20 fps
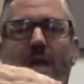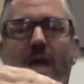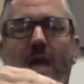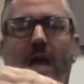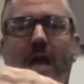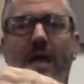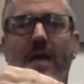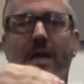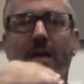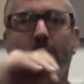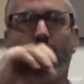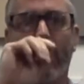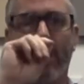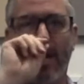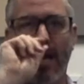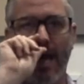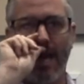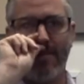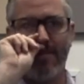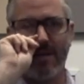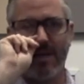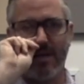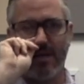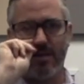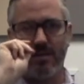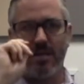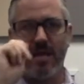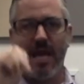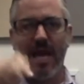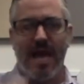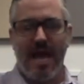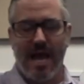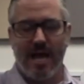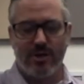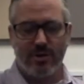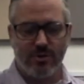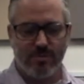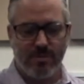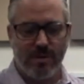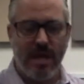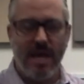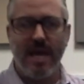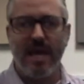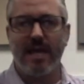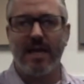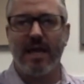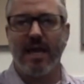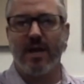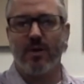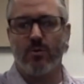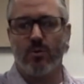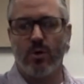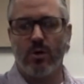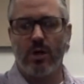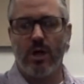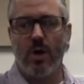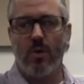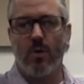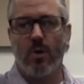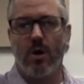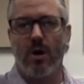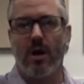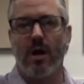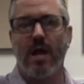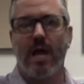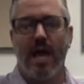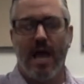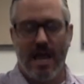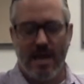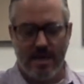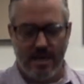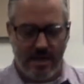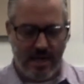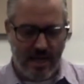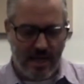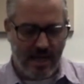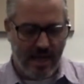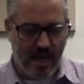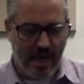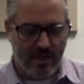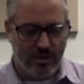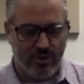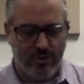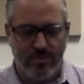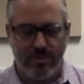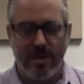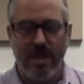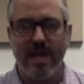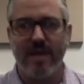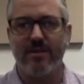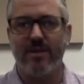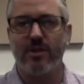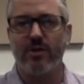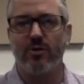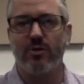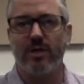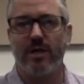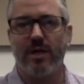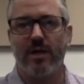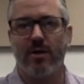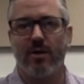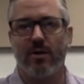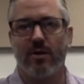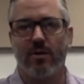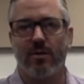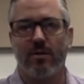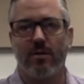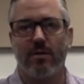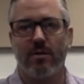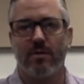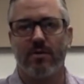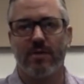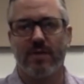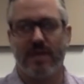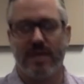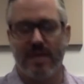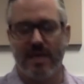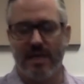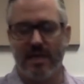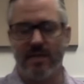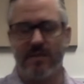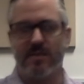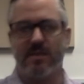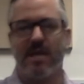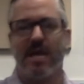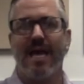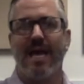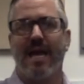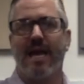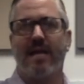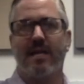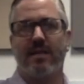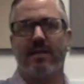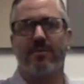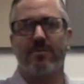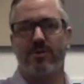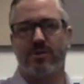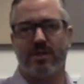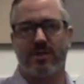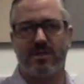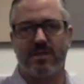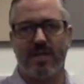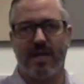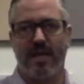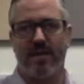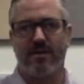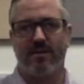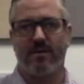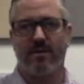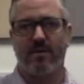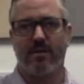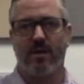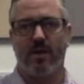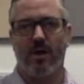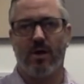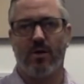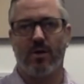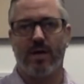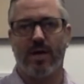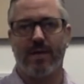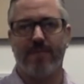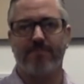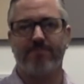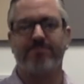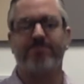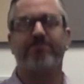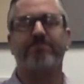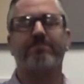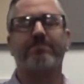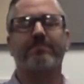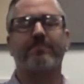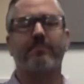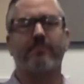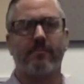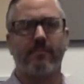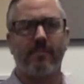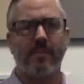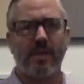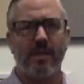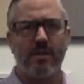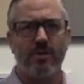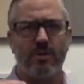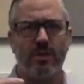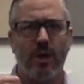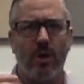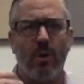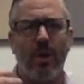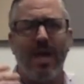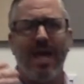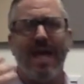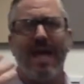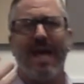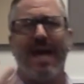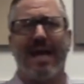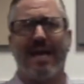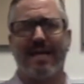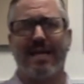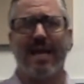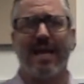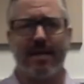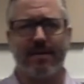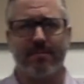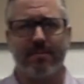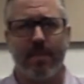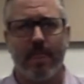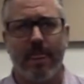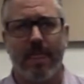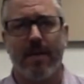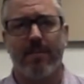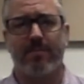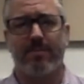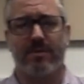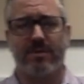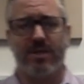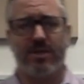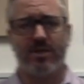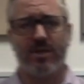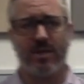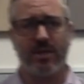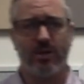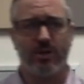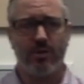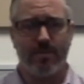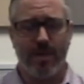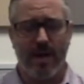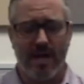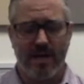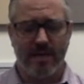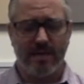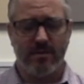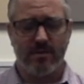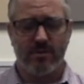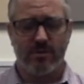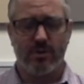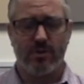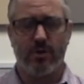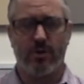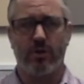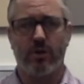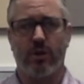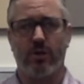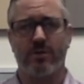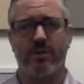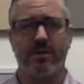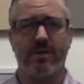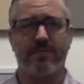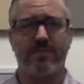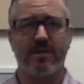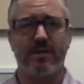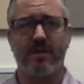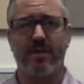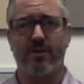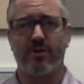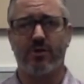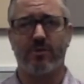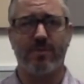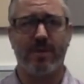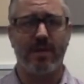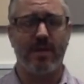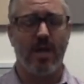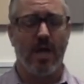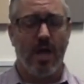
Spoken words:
And then what will happen is as you're playing, it will lower, and then as you play, then you'll hear the keys hitting the music stand, okay? So again, positioning your body so you're close enough to the instrument,